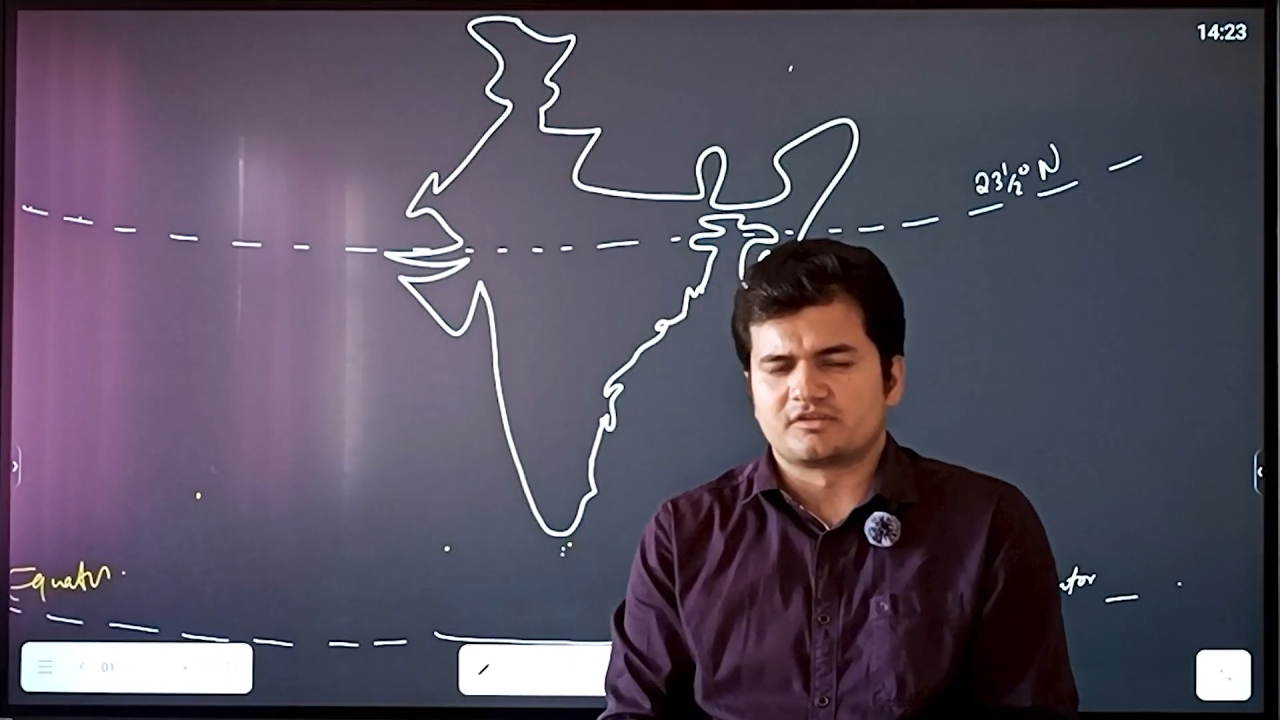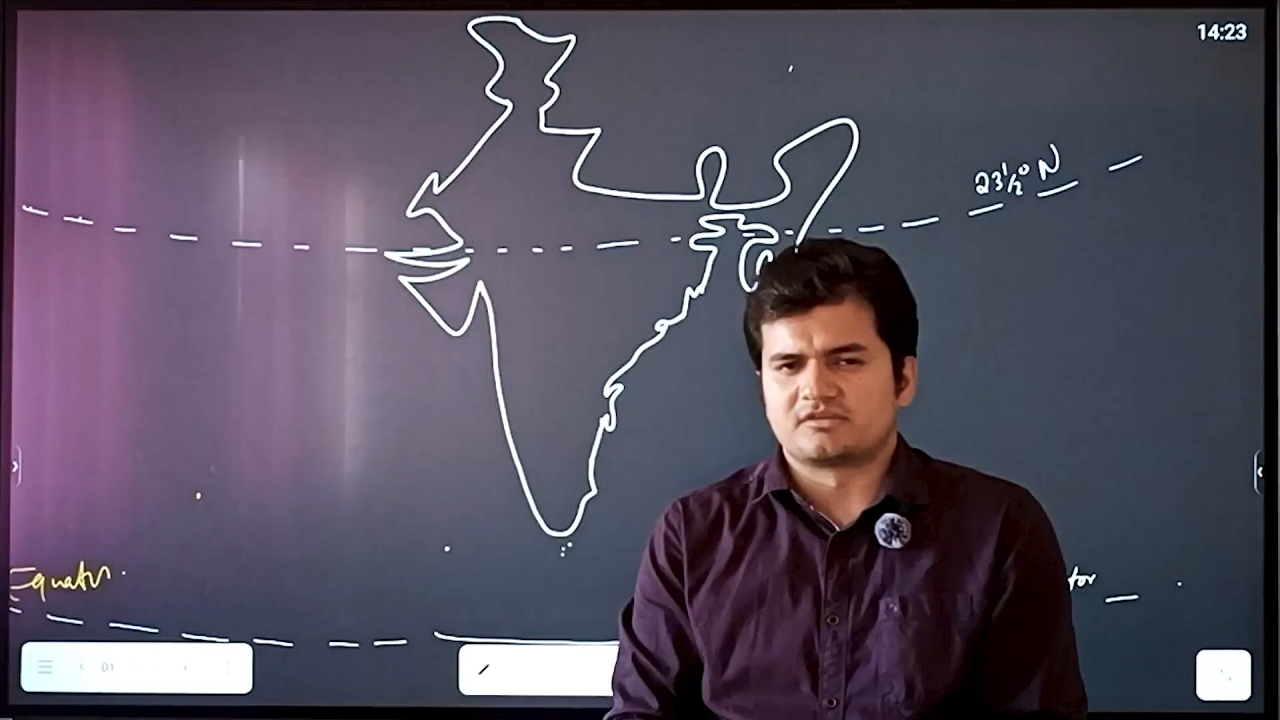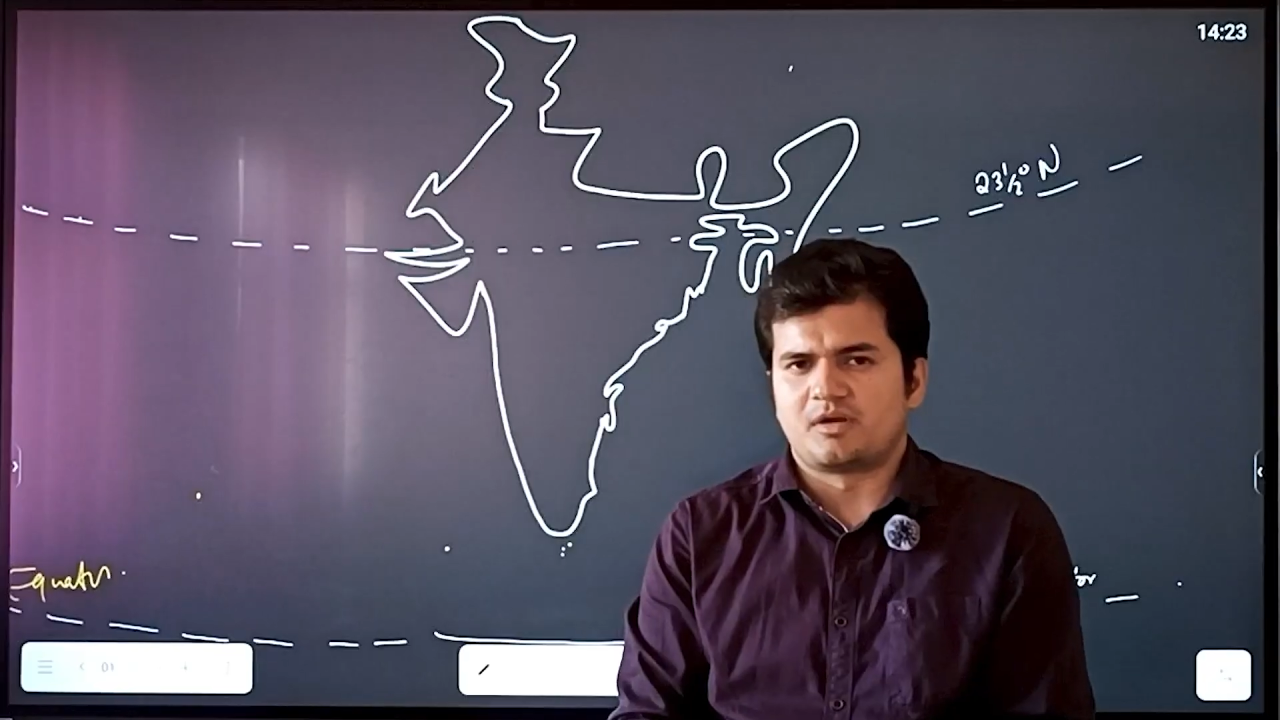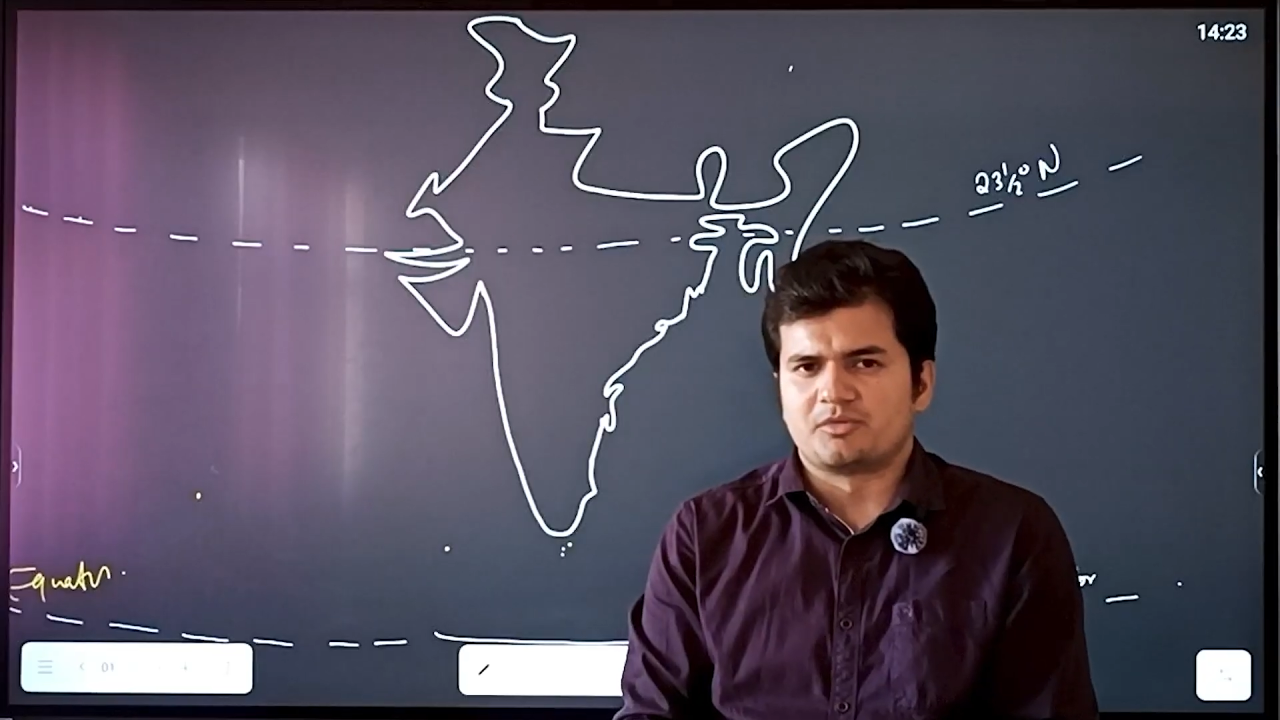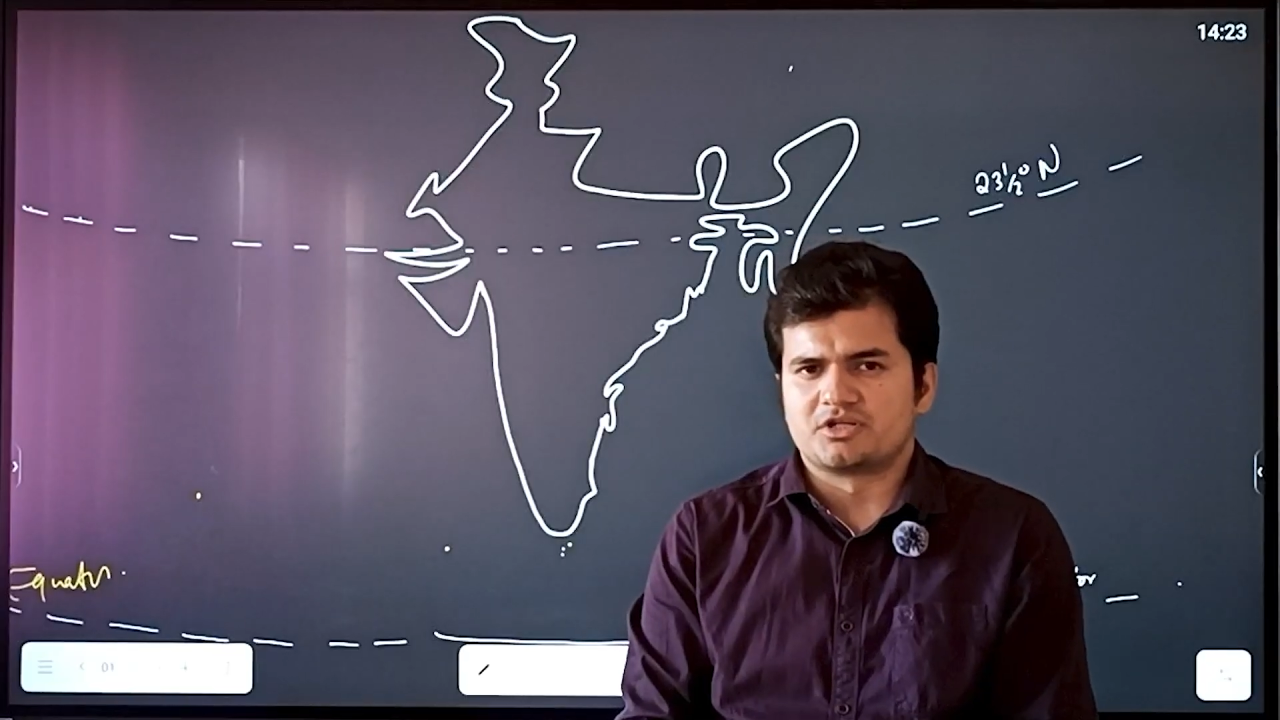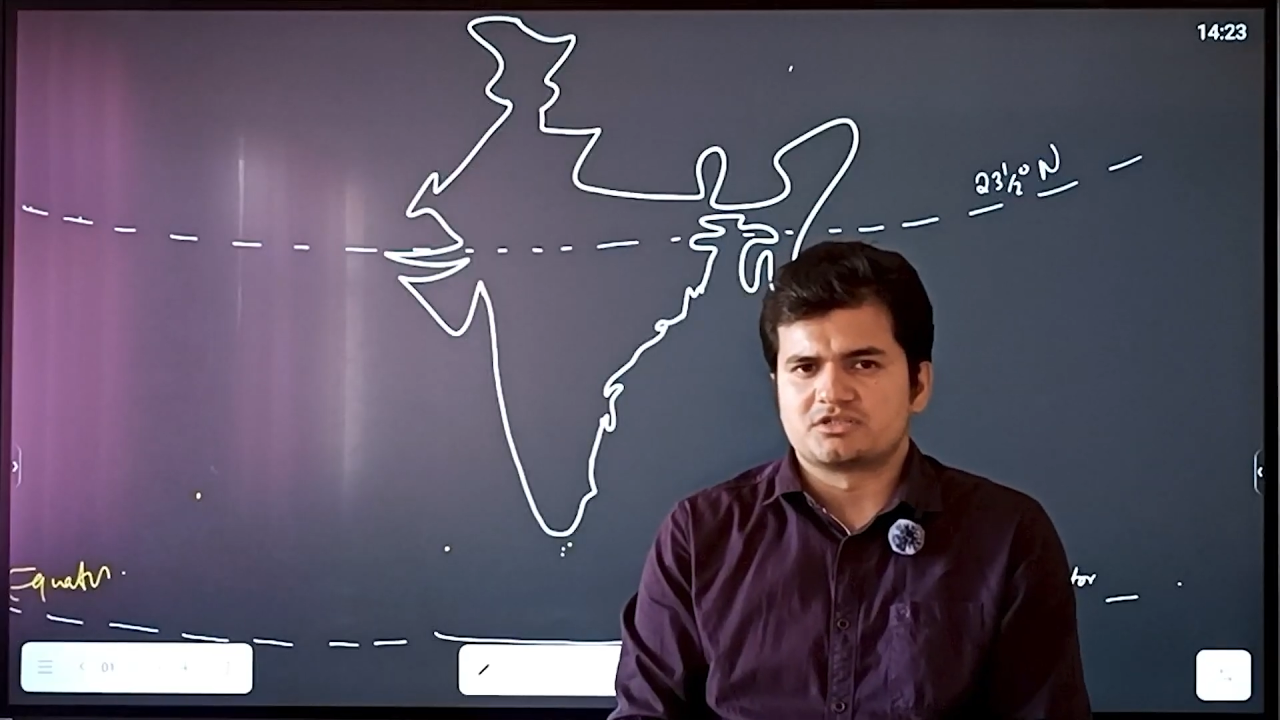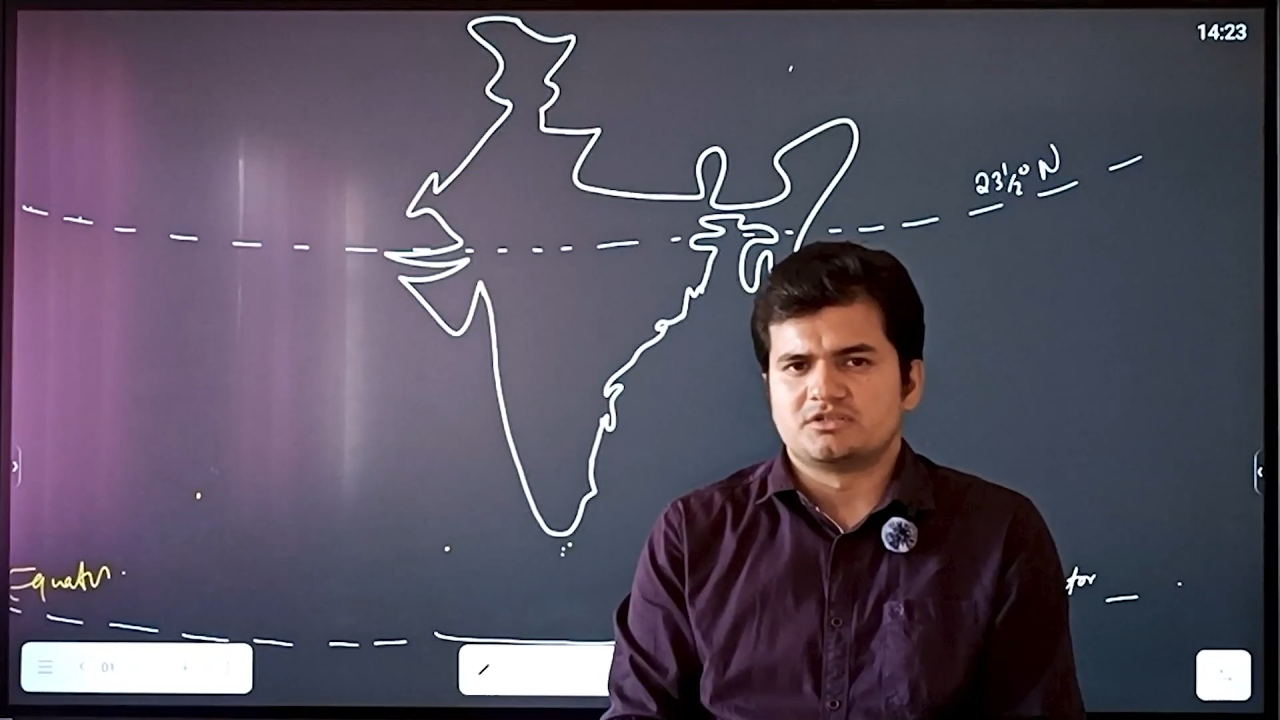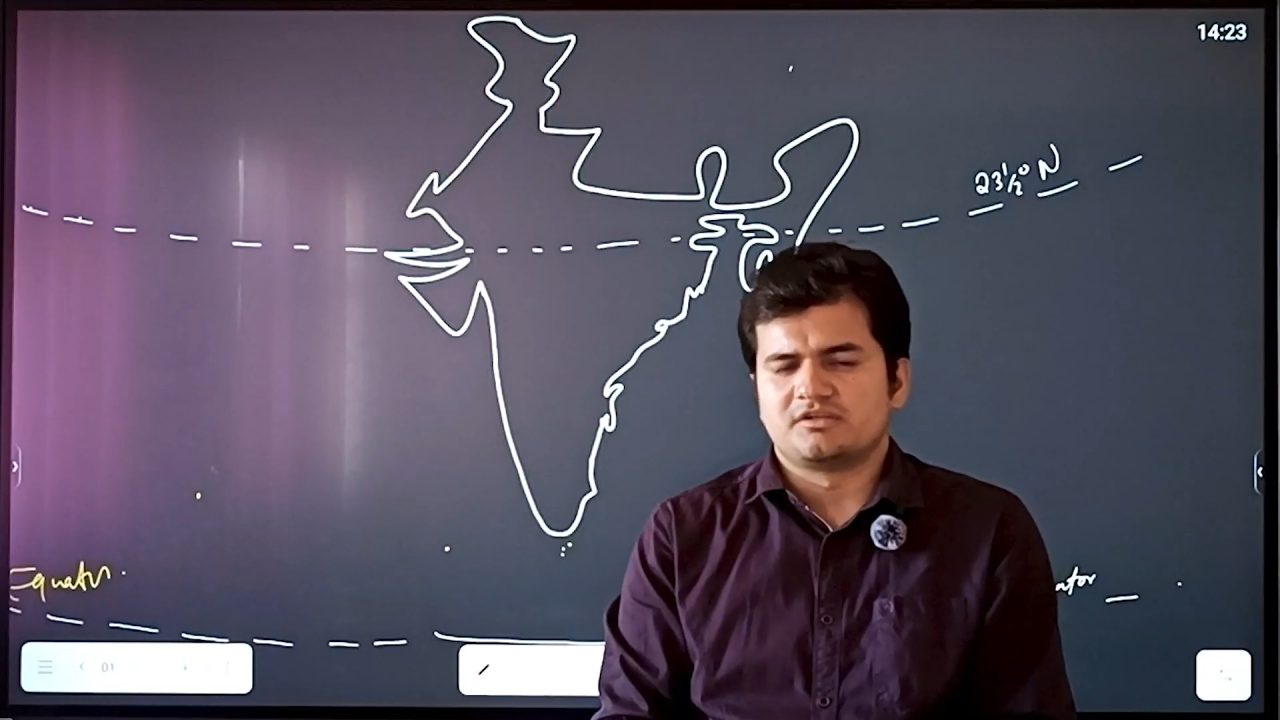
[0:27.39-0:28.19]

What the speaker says: examination,